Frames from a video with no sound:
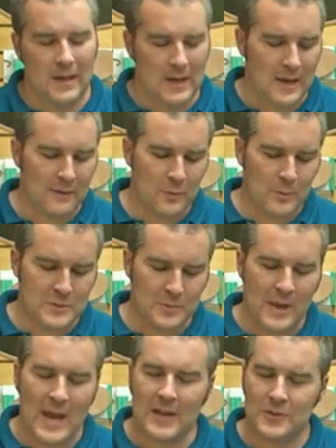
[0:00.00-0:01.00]
Everyone's
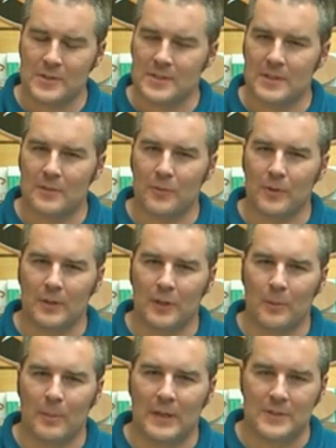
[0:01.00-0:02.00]
reactions differ a
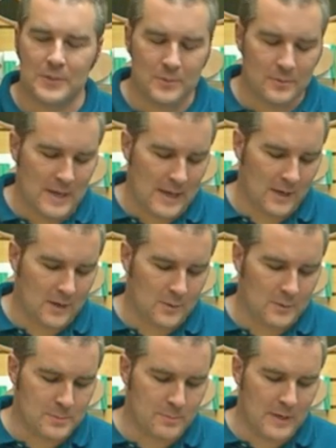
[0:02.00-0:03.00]
little bit to
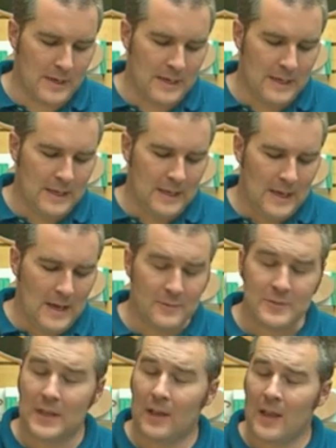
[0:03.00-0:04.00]
Kenkos, but
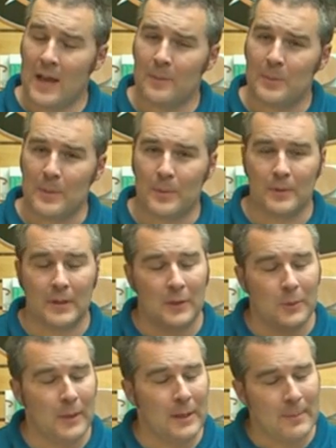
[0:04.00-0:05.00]
I've seen a lot of people,
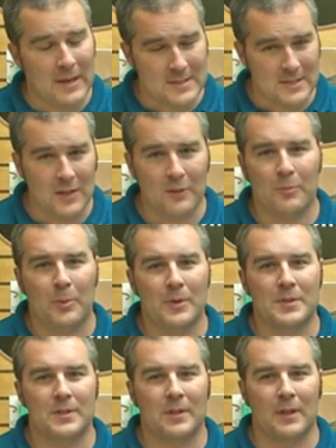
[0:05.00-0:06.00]
including myself
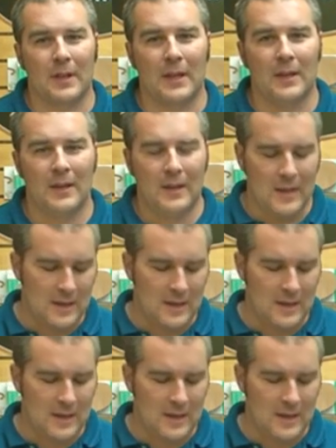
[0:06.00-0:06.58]
personally,